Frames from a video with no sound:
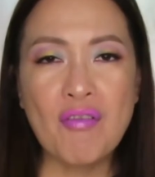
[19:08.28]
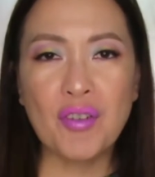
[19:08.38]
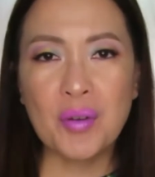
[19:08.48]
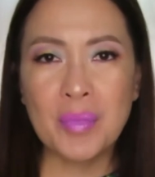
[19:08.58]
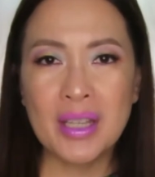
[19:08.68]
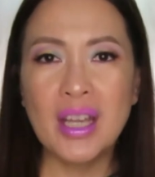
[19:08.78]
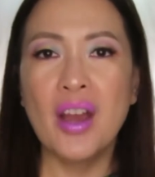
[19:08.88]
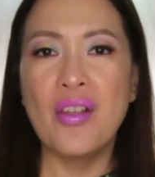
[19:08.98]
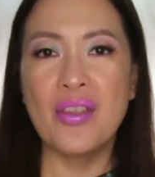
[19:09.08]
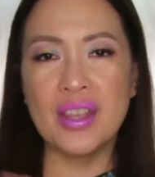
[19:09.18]
for me,
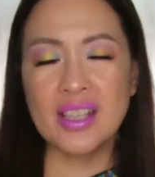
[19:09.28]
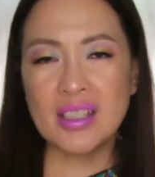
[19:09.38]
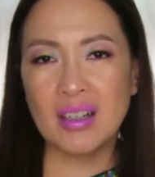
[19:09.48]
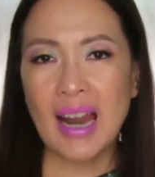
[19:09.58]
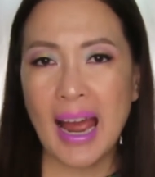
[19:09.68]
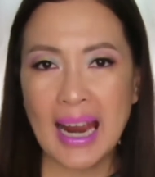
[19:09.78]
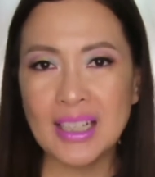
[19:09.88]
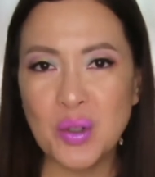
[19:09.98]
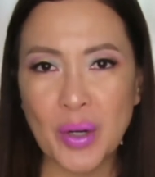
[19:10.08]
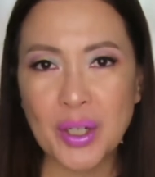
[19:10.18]
these are
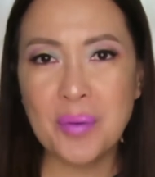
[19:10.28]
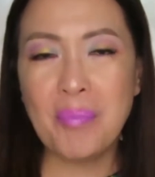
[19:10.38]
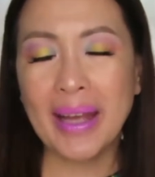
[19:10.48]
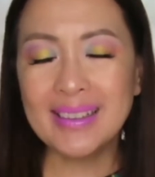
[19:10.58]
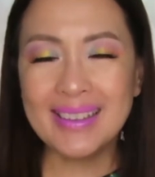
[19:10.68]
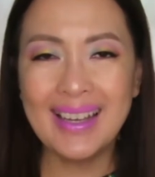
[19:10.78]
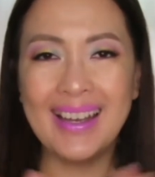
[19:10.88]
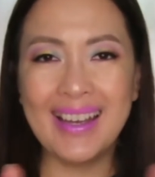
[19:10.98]
highly recommended.